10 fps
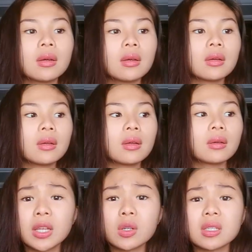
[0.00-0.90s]
to be
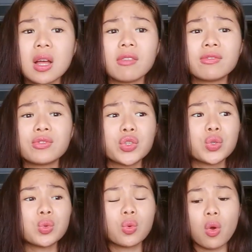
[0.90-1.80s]
limiting
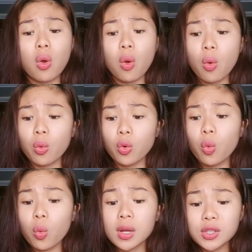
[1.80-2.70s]
yourself to
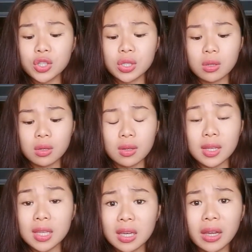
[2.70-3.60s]
what's
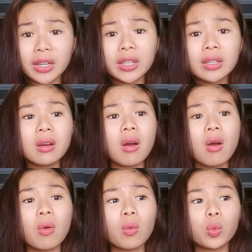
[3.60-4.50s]

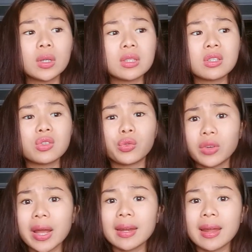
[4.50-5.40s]
here,
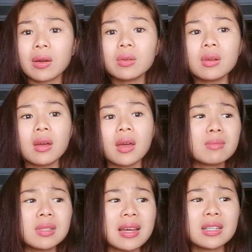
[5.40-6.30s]
what's right now. And
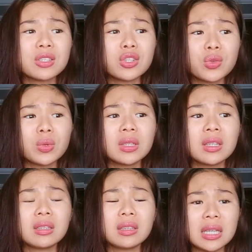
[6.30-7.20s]
sometimes that
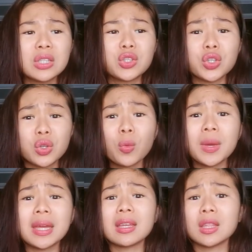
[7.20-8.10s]
doesn't really lead to
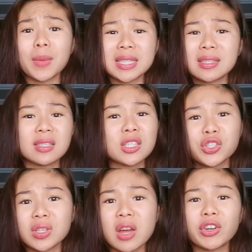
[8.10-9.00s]
you making the best
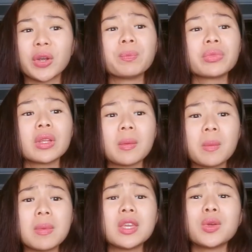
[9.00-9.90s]
decisions ever.
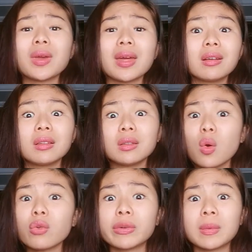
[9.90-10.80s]
Maybe you get
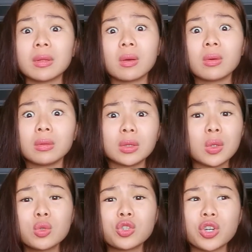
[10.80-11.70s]
a loan from a
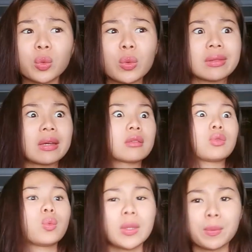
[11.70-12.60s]
loan shark
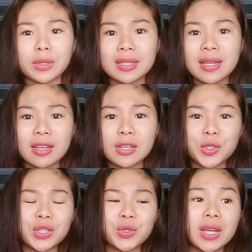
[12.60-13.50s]
with like
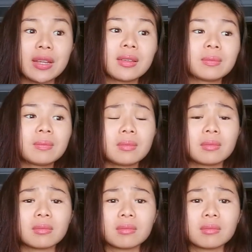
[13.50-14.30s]
20% interest rate.